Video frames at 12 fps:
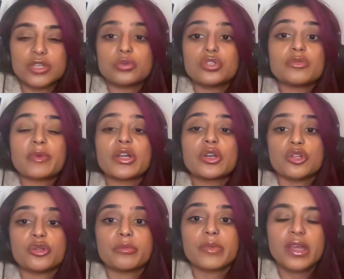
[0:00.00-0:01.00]
doom and
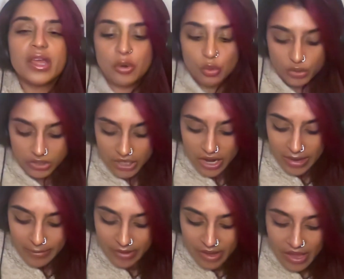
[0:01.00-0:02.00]
gloom all the
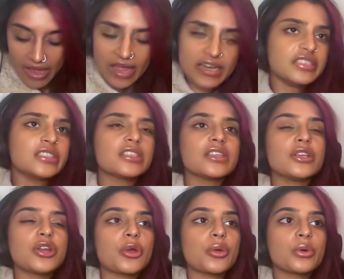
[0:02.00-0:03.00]
time. And,
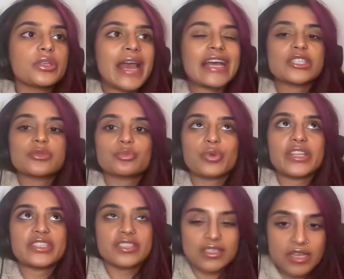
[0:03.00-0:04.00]
you know, yes,
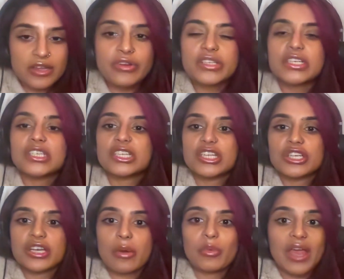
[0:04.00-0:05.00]
it's a serious
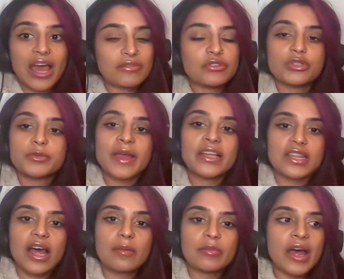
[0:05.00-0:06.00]
condition and we have to respect
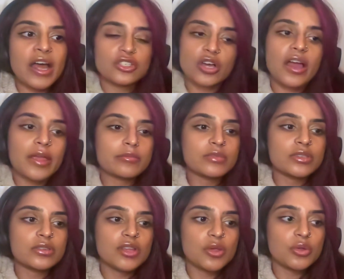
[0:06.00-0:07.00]
that. But at
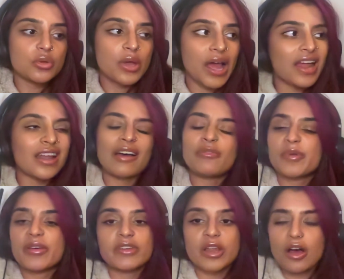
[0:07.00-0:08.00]
times you can have a
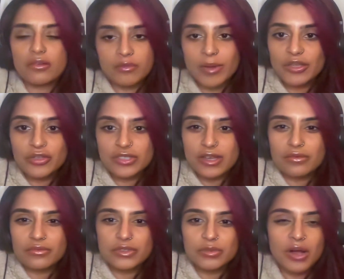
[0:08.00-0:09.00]
bit of a laugh about
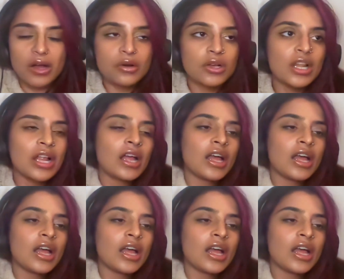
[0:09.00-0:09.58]
yourself as well.